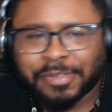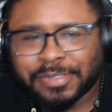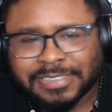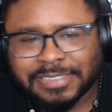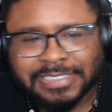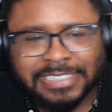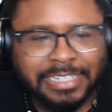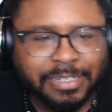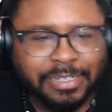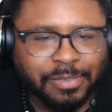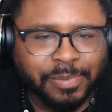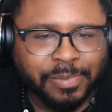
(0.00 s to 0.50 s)
You could
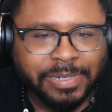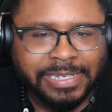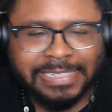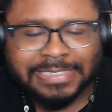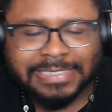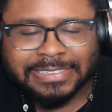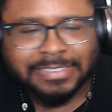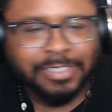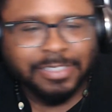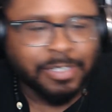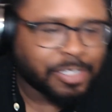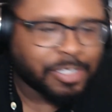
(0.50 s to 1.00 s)
tell when
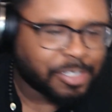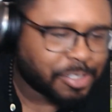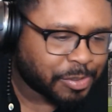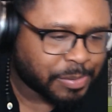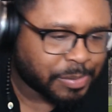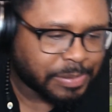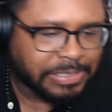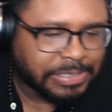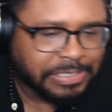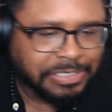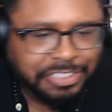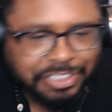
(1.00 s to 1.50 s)
he started
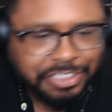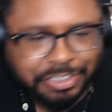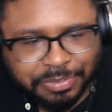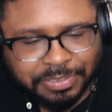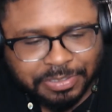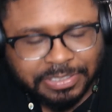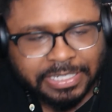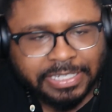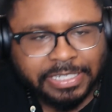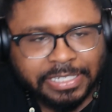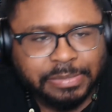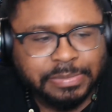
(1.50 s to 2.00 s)
doing the
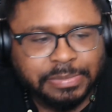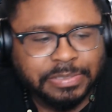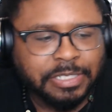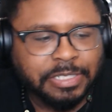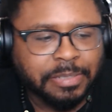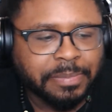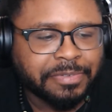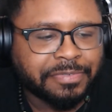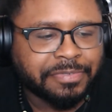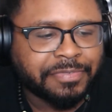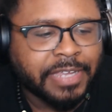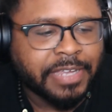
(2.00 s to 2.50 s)
juice that he was
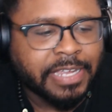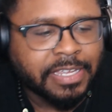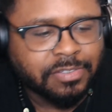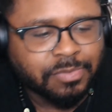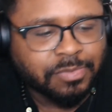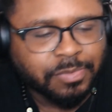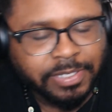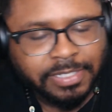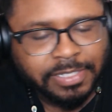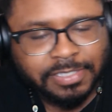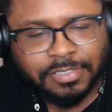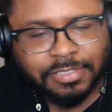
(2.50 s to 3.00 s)
going to be
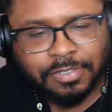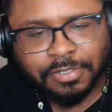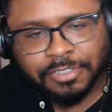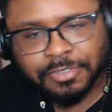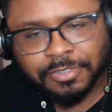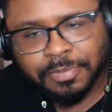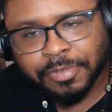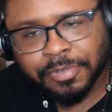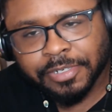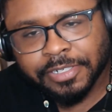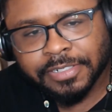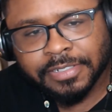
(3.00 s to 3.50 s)
fast when he
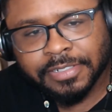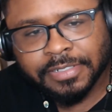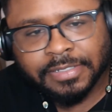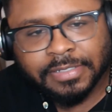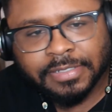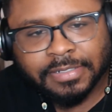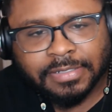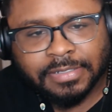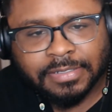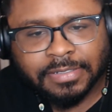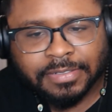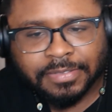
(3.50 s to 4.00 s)
started sprinting.
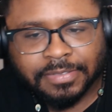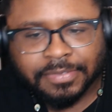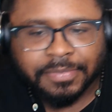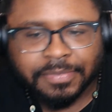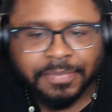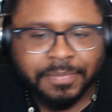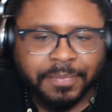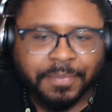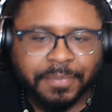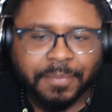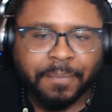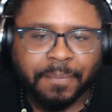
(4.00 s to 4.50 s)

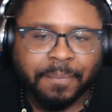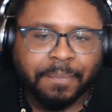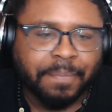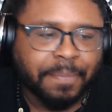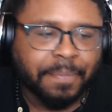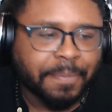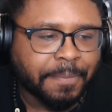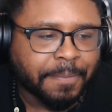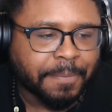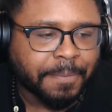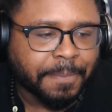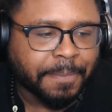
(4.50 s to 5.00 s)

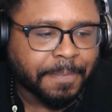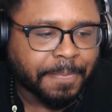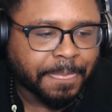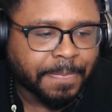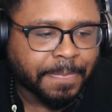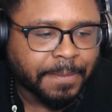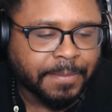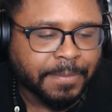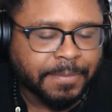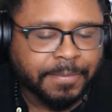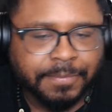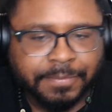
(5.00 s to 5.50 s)

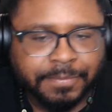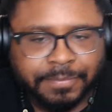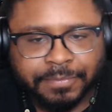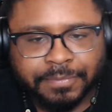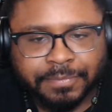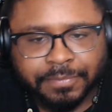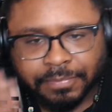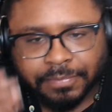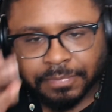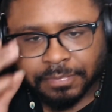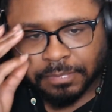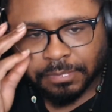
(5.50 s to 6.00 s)

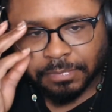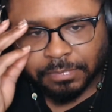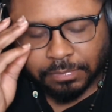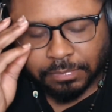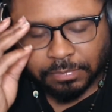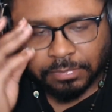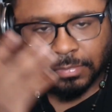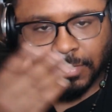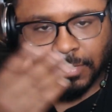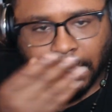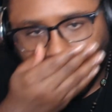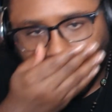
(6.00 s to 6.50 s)
Sensational
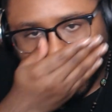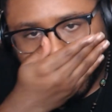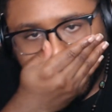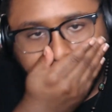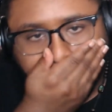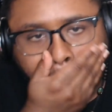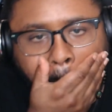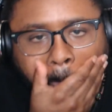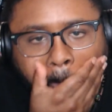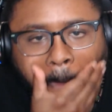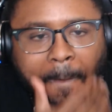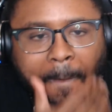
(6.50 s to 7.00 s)
score from the
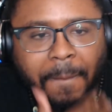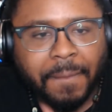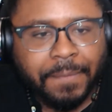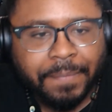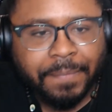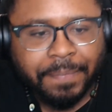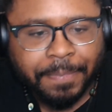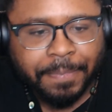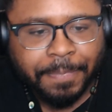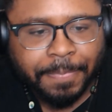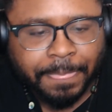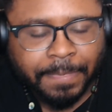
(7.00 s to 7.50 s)

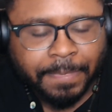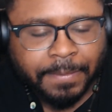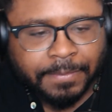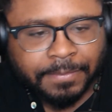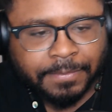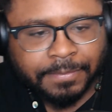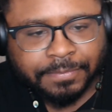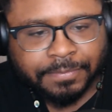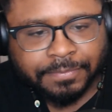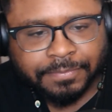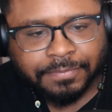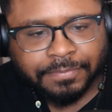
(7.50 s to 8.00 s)
Zimbabwean number
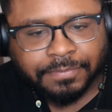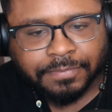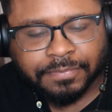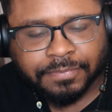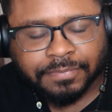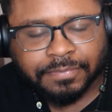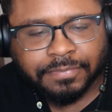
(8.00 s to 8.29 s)
14,